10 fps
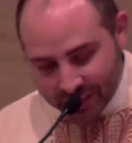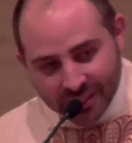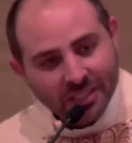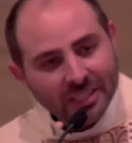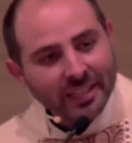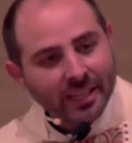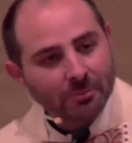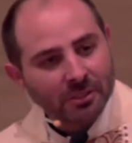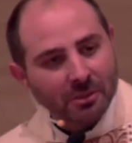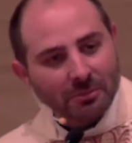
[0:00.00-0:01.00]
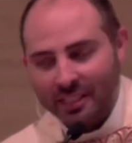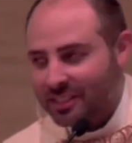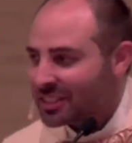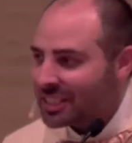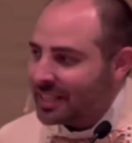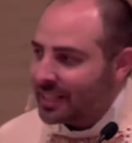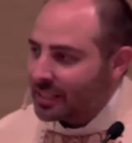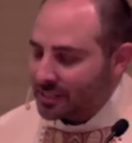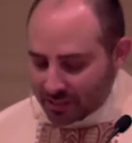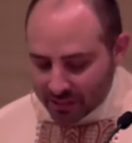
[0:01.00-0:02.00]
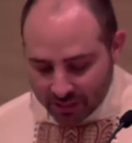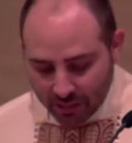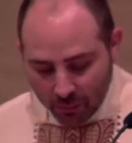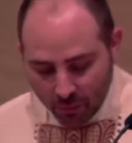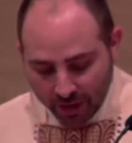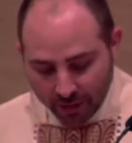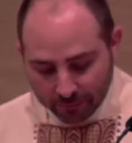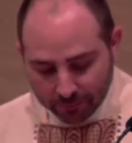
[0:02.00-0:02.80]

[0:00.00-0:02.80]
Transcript: is leading up to something. It's leading us somewhere.